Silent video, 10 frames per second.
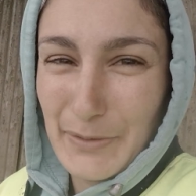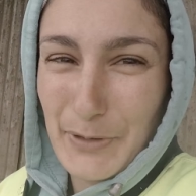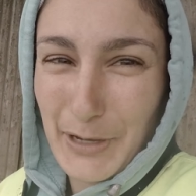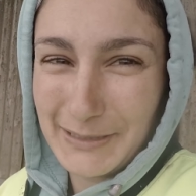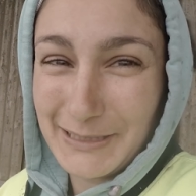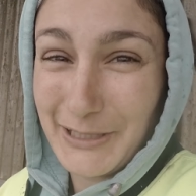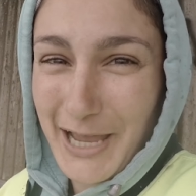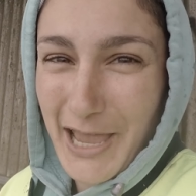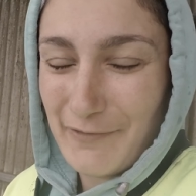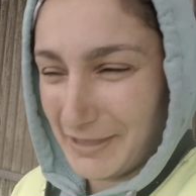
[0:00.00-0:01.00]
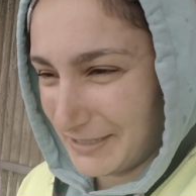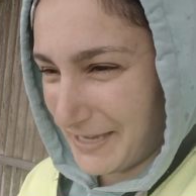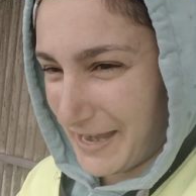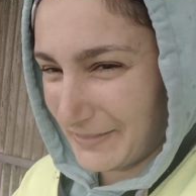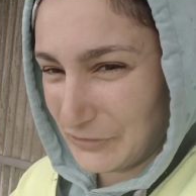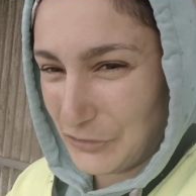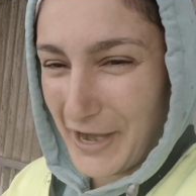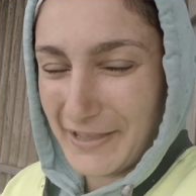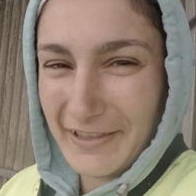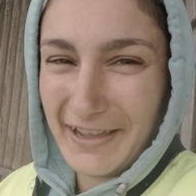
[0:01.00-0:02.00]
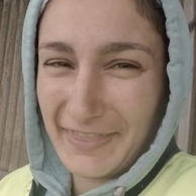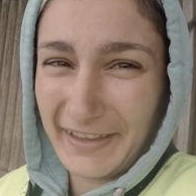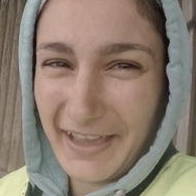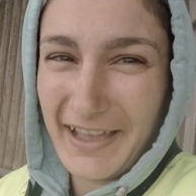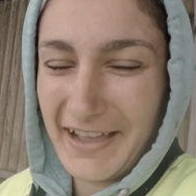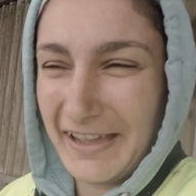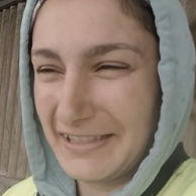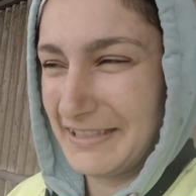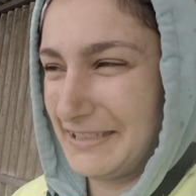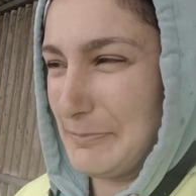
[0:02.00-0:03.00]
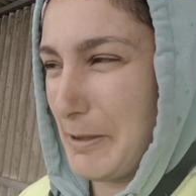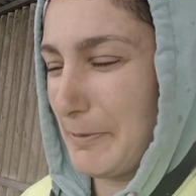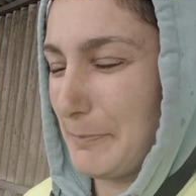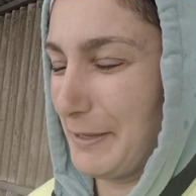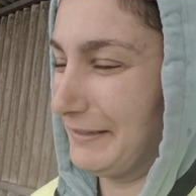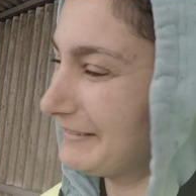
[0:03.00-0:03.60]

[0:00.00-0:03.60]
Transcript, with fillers: Because it's so heavy, the tail trailer and the car tip up a bit.